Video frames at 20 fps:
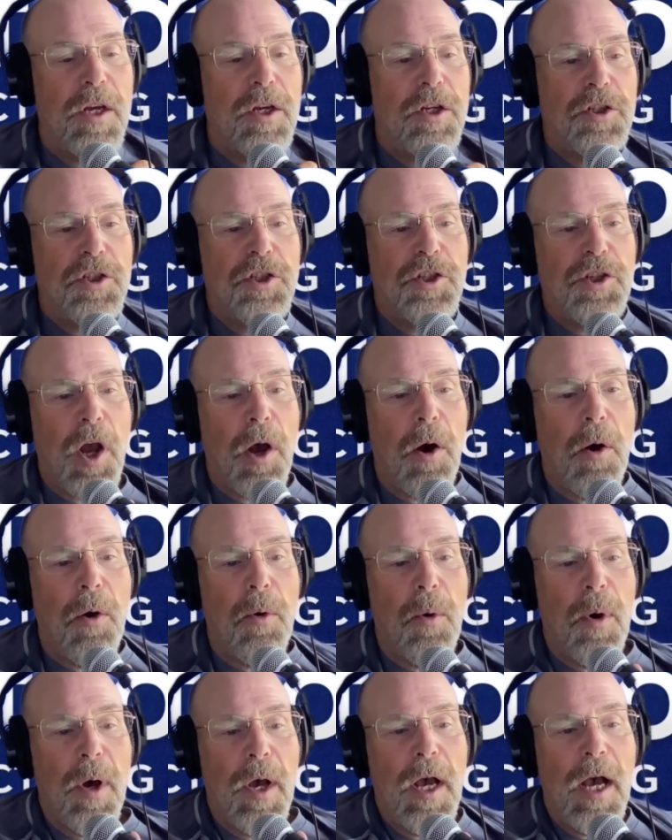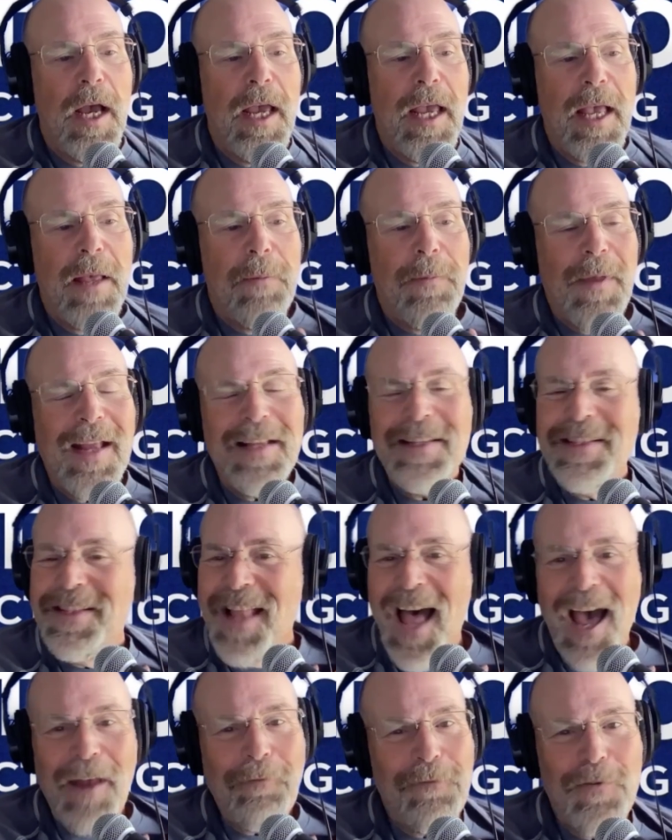So it's
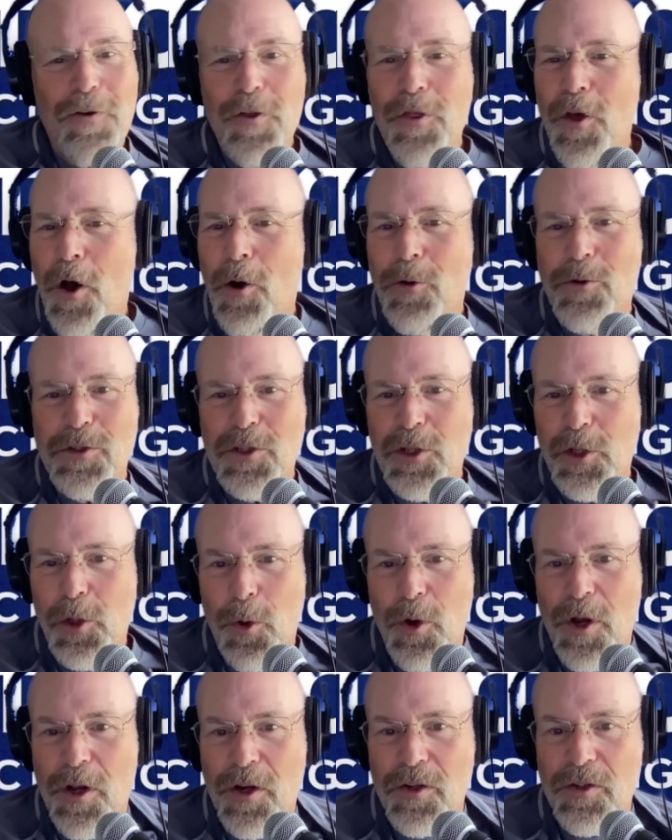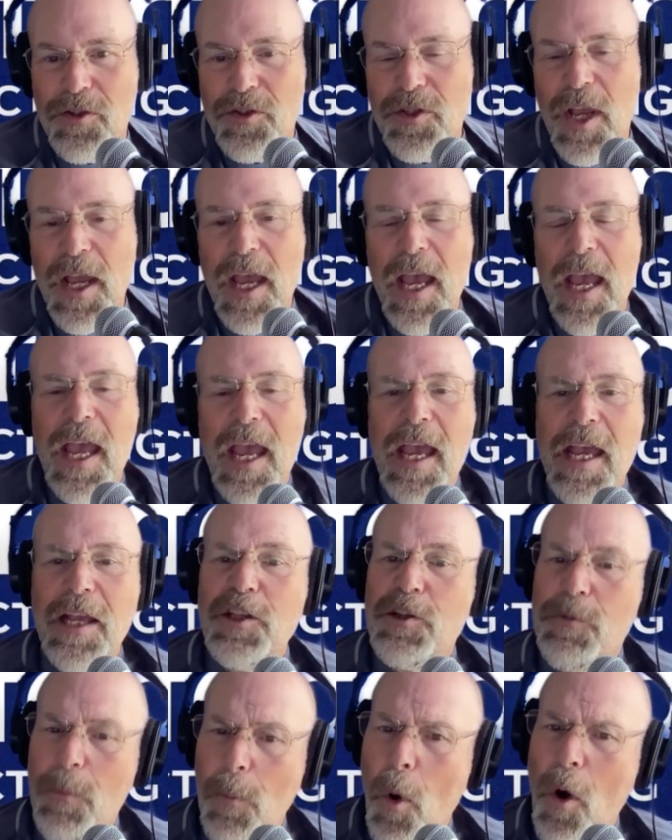not for those lawyers.
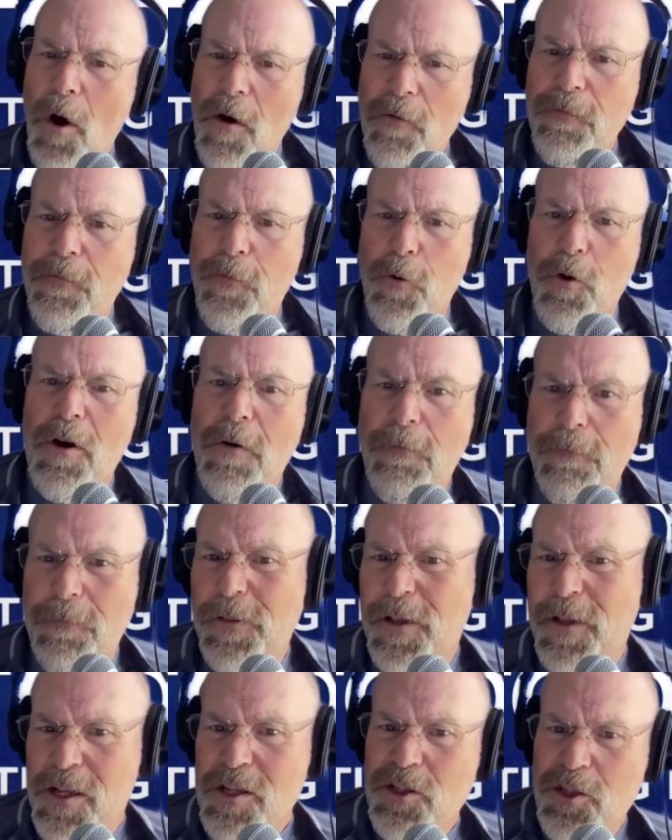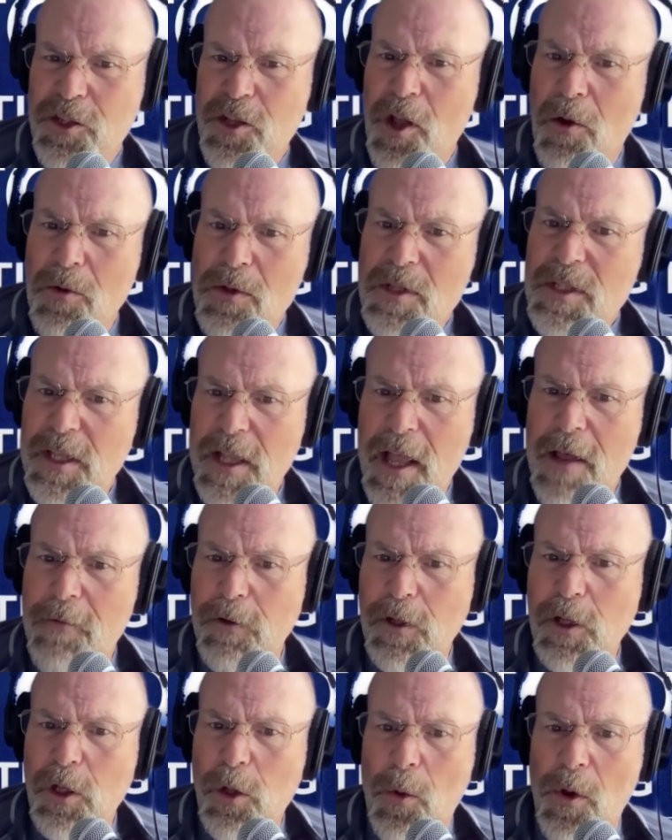It's more for a Flintstones
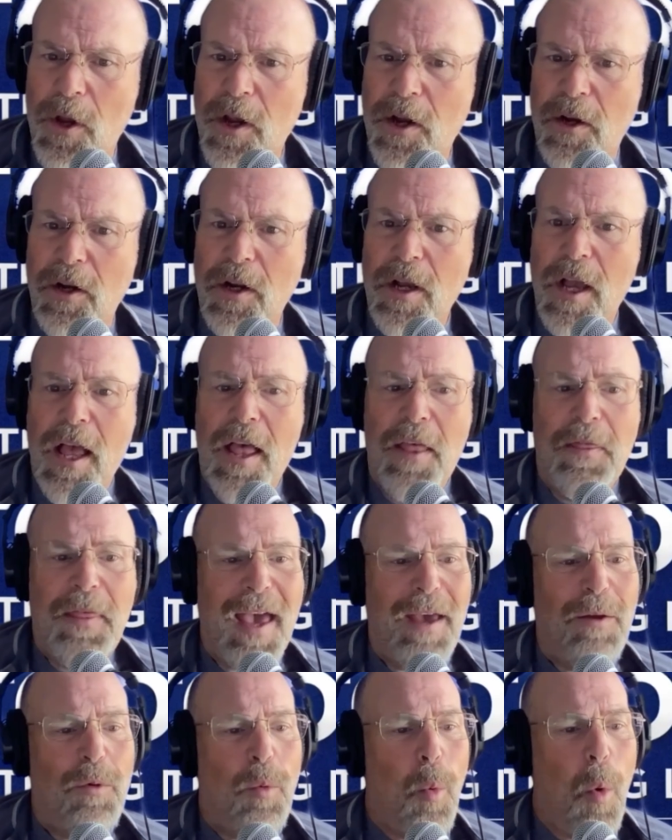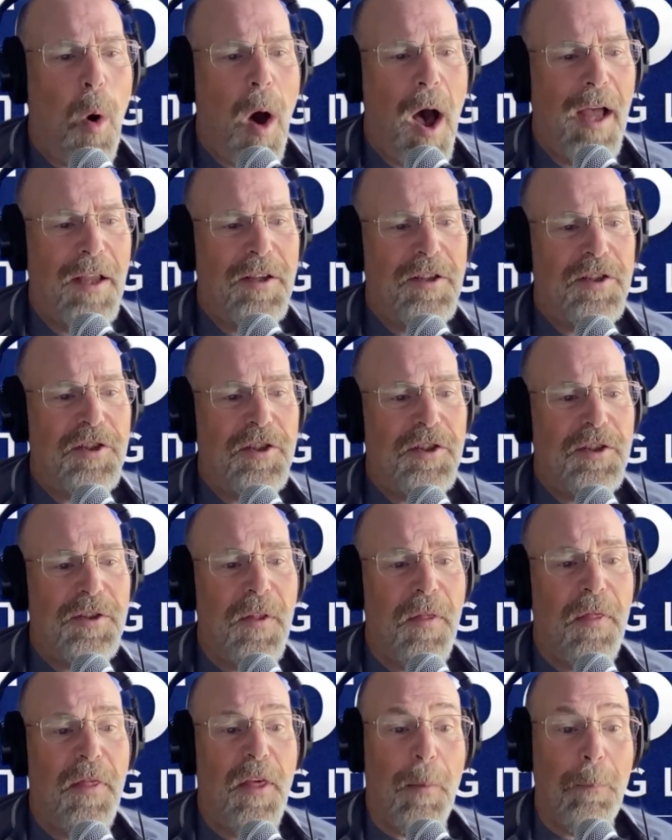level lawyer that wants
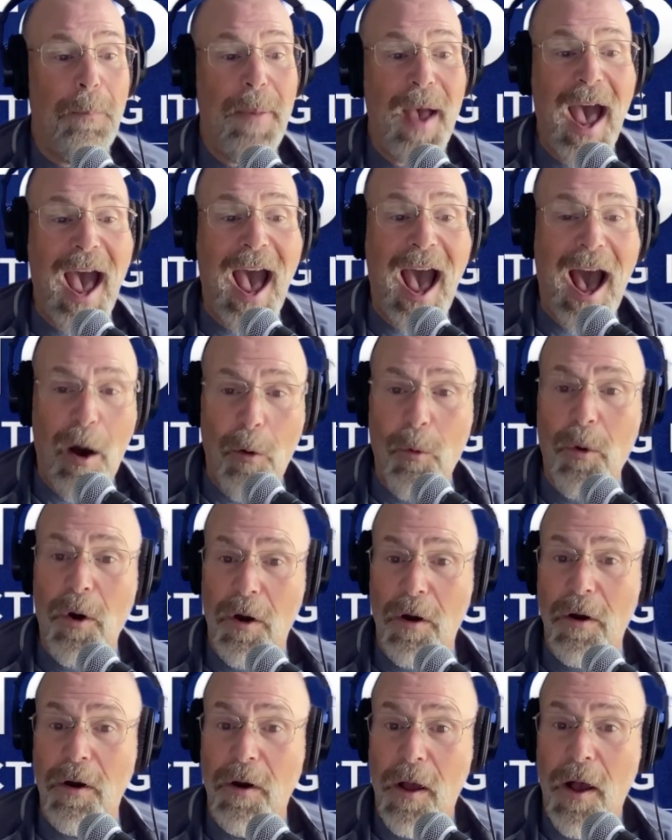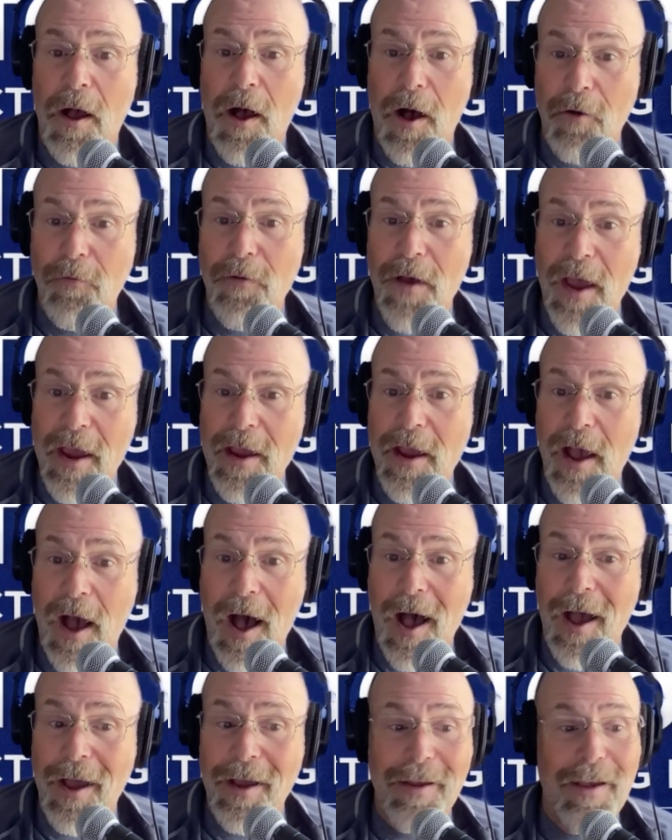the power of
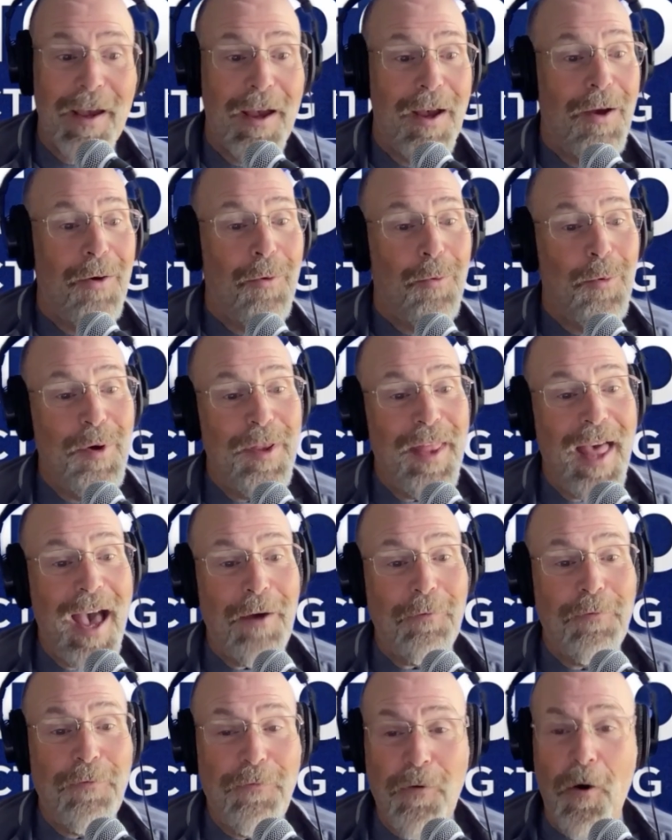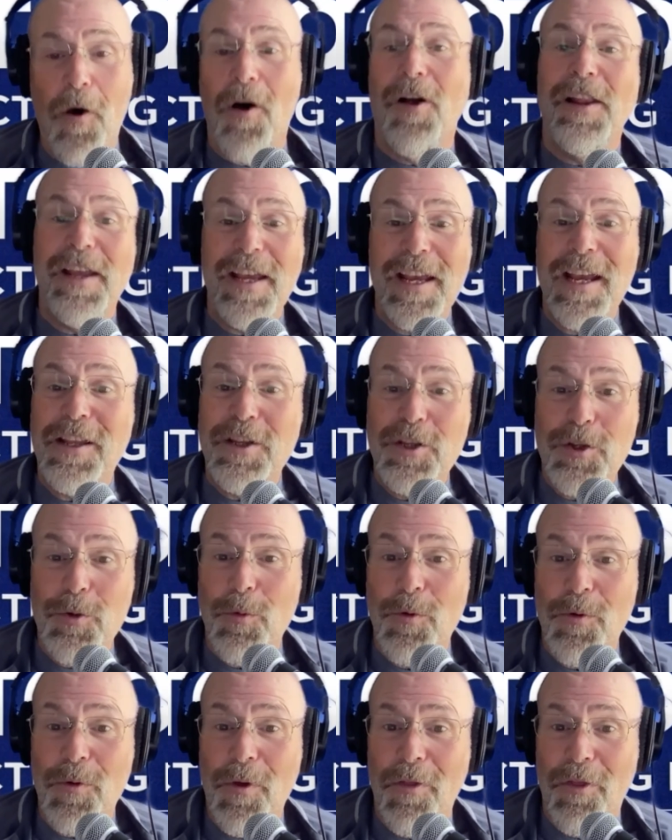AI without falling
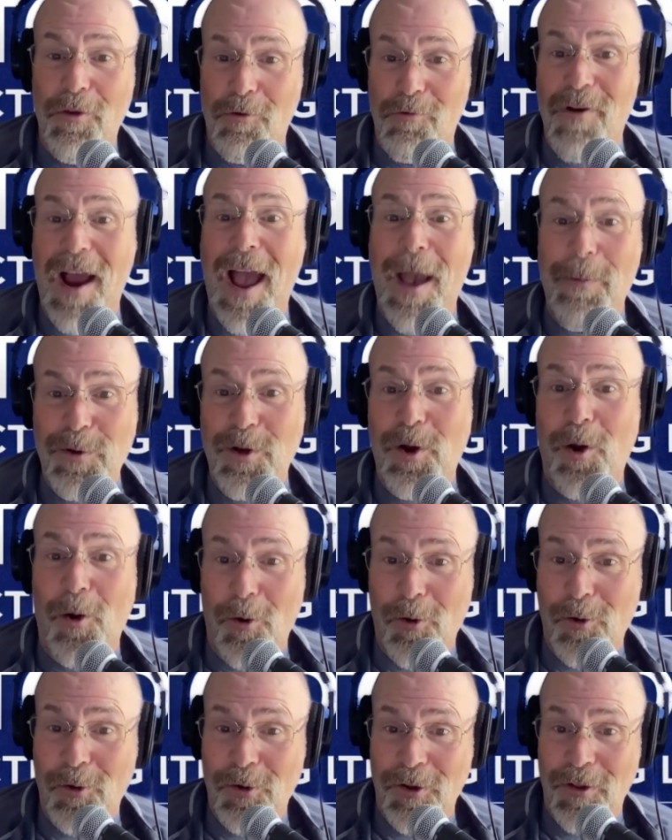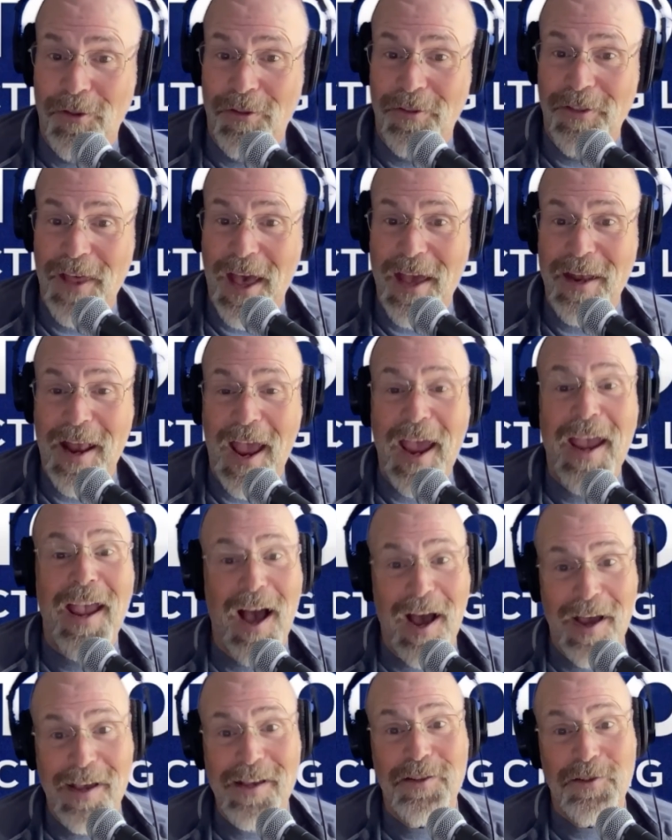into the rabbit hole that
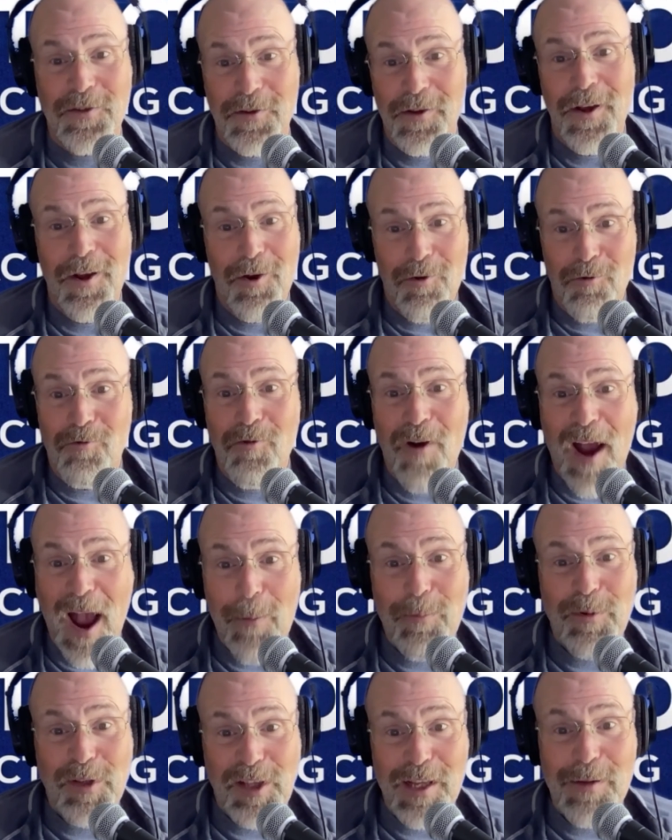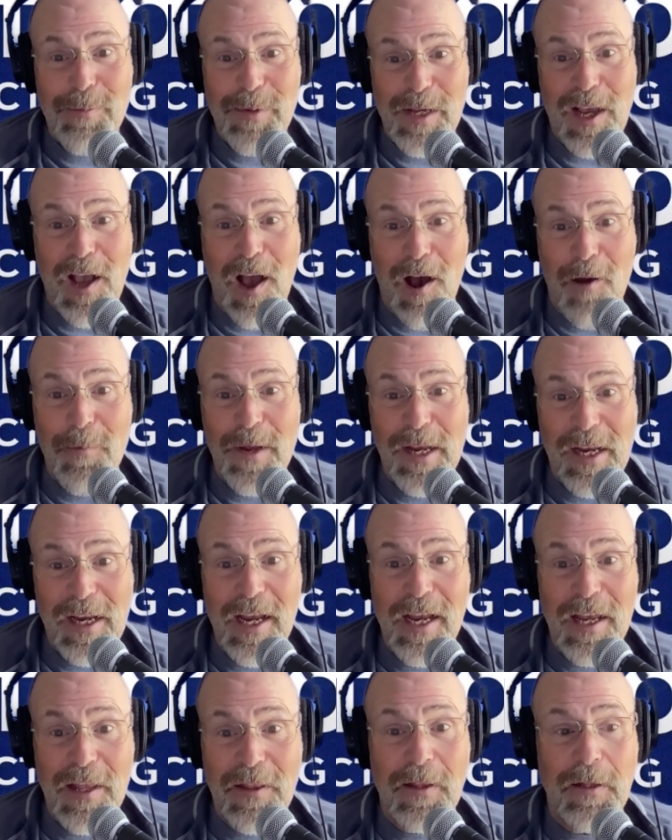AI is rapidly becoming
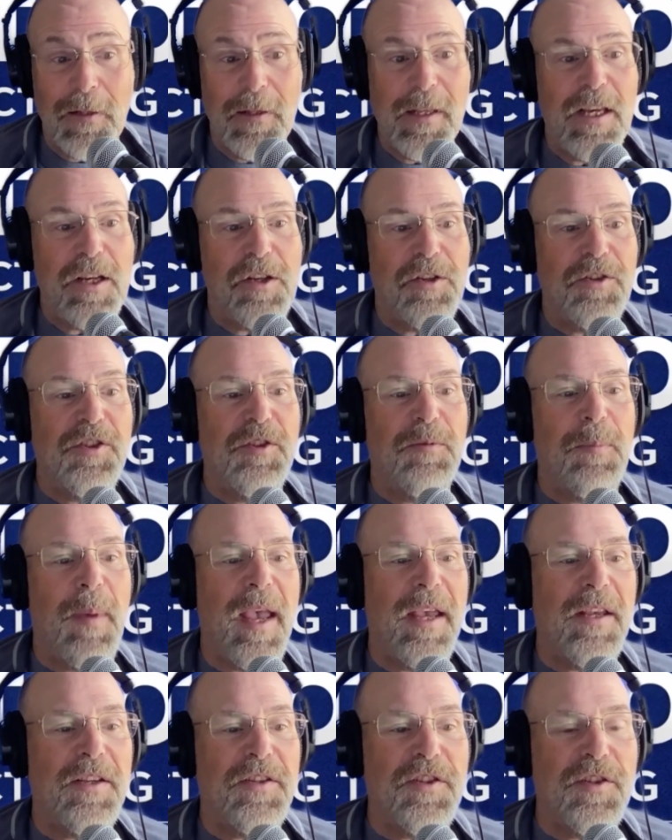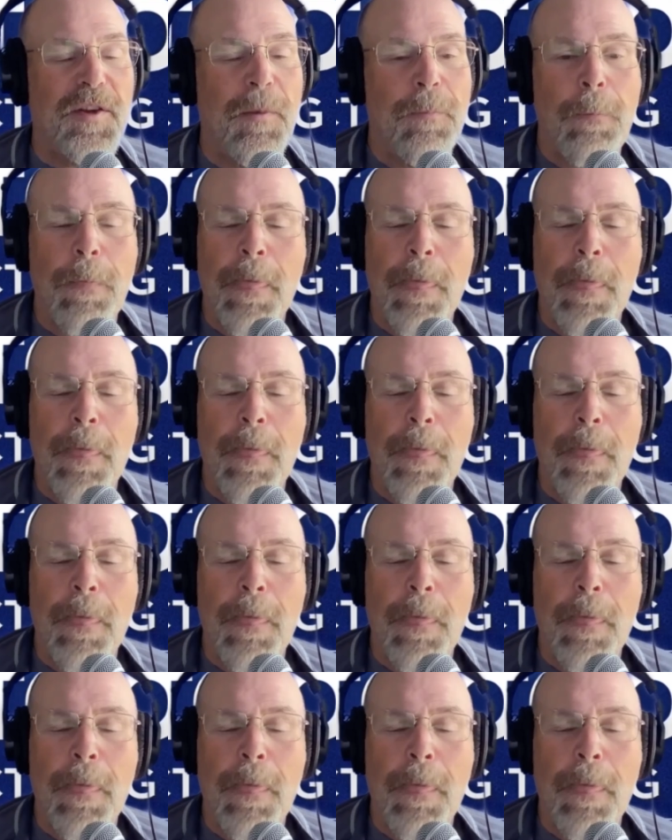in the legal space.